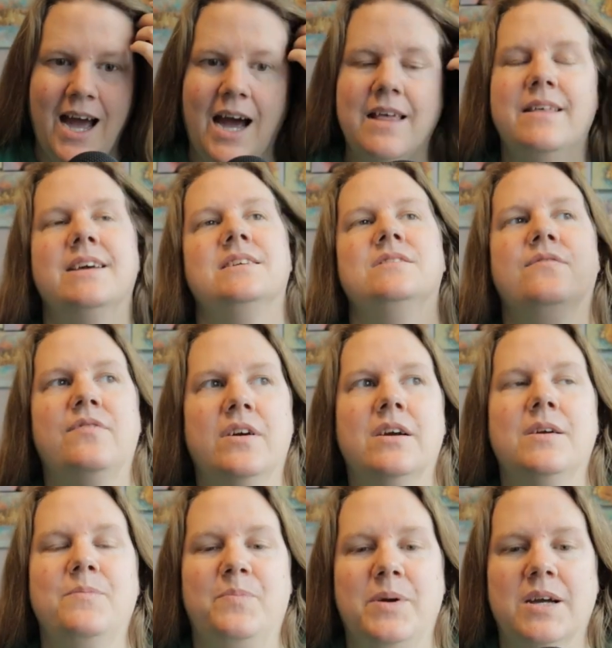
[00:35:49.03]
I think it's a
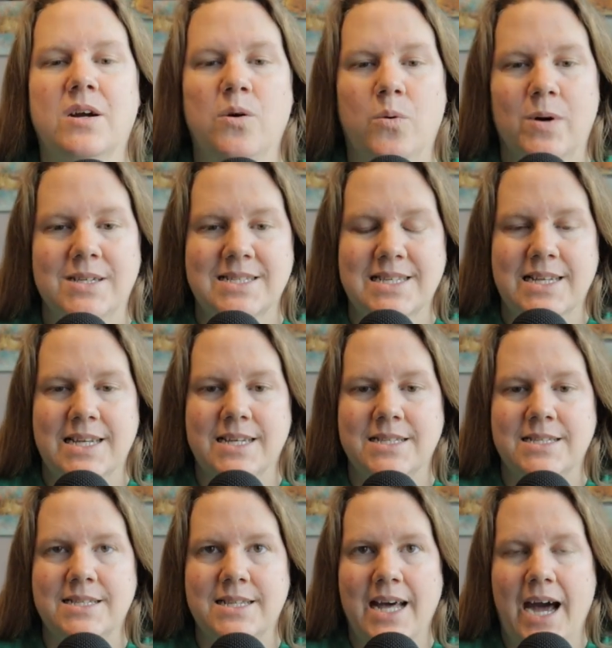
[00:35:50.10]
very big
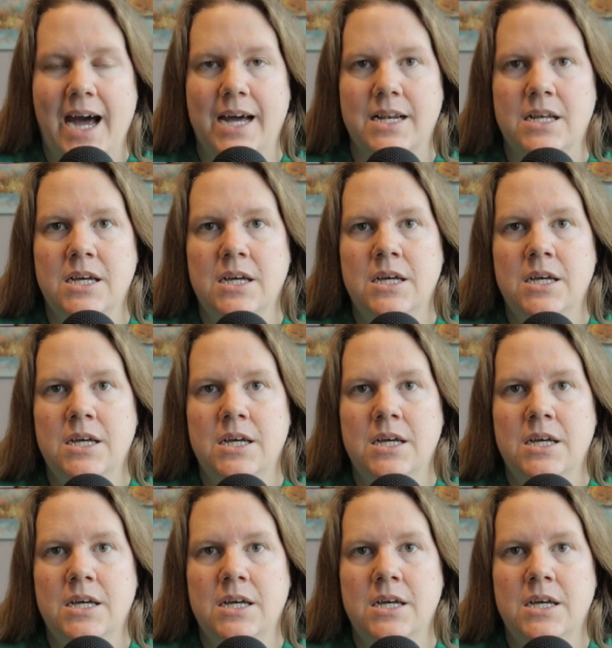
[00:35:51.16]
coincidence that